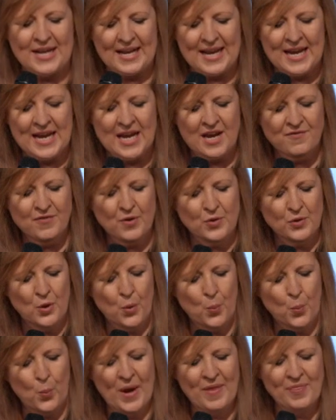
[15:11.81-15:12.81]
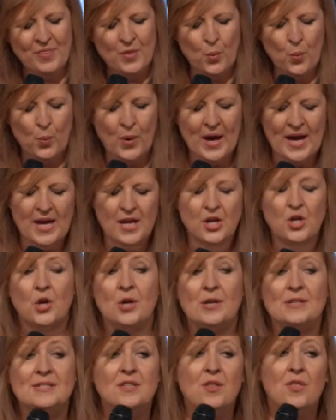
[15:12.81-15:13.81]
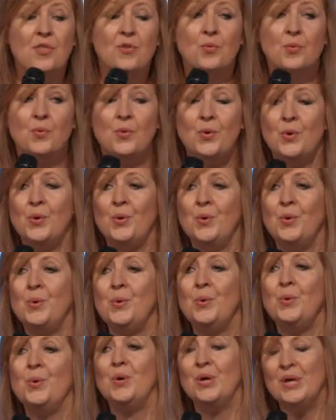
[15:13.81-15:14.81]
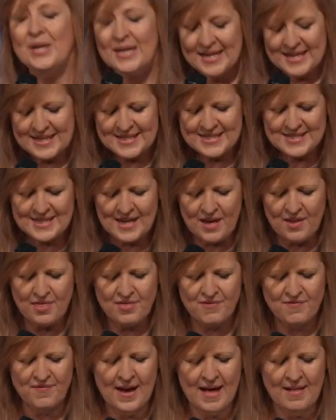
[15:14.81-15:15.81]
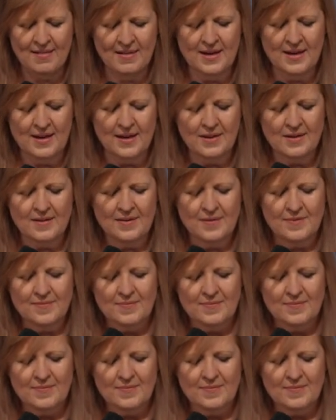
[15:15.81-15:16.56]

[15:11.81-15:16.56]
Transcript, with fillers: And even the, when the way goes through Death Valley,